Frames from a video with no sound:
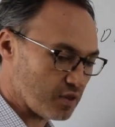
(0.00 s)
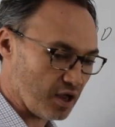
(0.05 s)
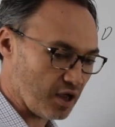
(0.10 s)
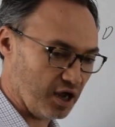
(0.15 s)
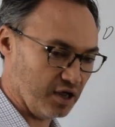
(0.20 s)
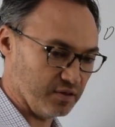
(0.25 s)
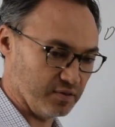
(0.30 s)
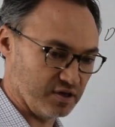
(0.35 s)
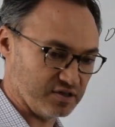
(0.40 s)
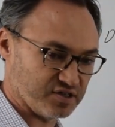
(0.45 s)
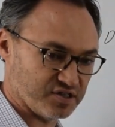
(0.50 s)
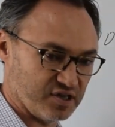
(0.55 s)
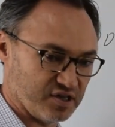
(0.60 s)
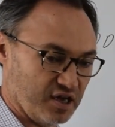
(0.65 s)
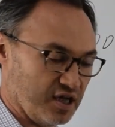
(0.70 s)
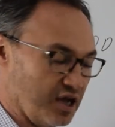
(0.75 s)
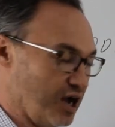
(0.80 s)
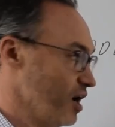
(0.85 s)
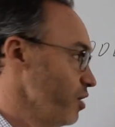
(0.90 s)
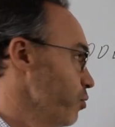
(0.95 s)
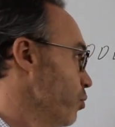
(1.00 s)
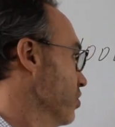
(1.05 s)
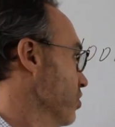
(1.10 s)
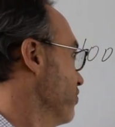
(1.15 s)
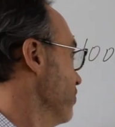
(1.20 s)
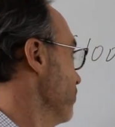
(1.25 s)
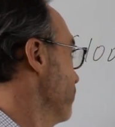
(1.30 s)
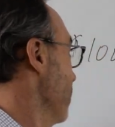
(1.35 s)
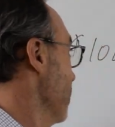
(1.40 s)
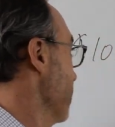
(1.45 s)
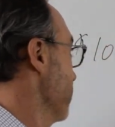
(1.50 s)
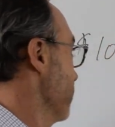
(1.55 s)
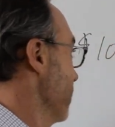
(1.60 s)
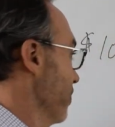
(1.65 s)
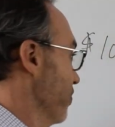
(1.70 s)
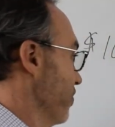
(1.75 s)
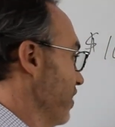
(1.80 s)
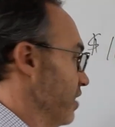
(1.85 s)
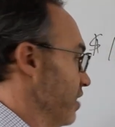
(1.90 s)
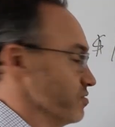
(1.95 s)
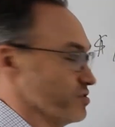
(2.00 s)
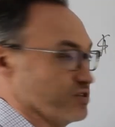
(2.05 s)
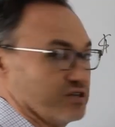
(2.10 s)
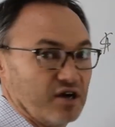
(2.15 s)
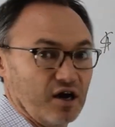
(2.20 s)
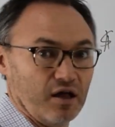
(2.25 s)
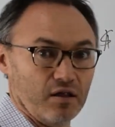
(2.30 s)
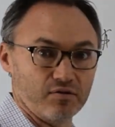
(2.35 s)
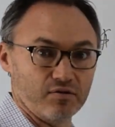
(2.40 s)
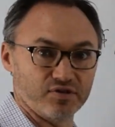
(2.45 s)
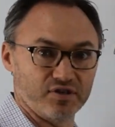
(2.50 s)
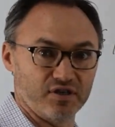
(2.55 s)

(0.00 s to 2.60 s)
and let's say I want to take that $1,000